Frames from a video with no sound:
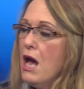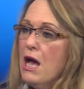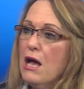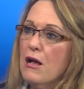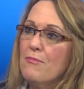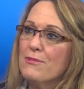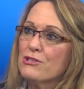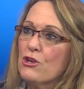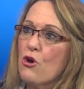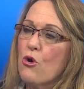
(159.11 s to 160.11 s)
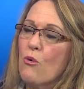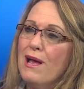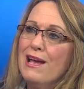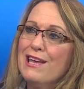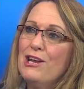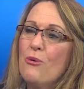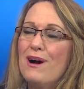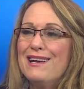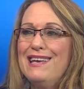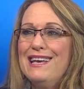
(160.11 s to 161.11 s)
Um, so you know,
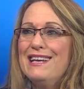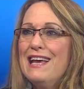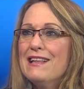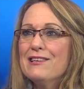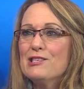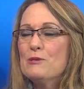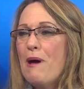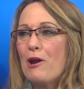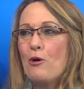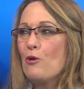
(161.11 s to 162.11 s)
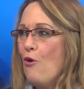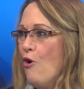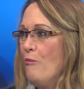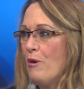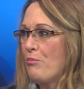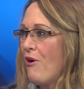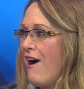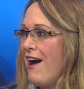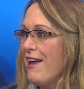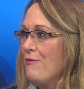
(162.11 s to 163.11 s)
again, this is about Oklahoma
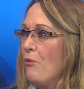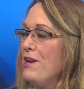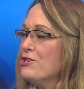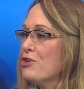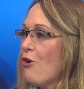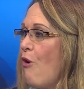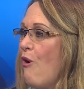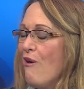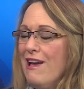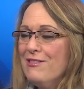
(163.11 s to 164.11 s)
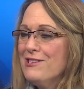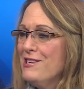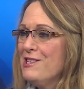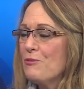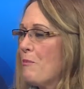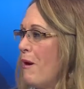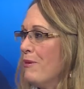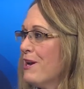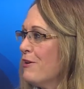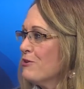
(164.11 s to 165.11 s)
pride. We should all. This isn't
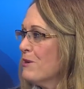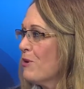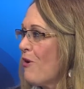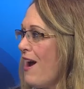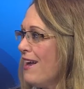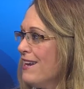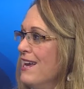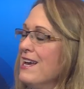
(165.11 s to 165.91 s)
Republican or Democrat.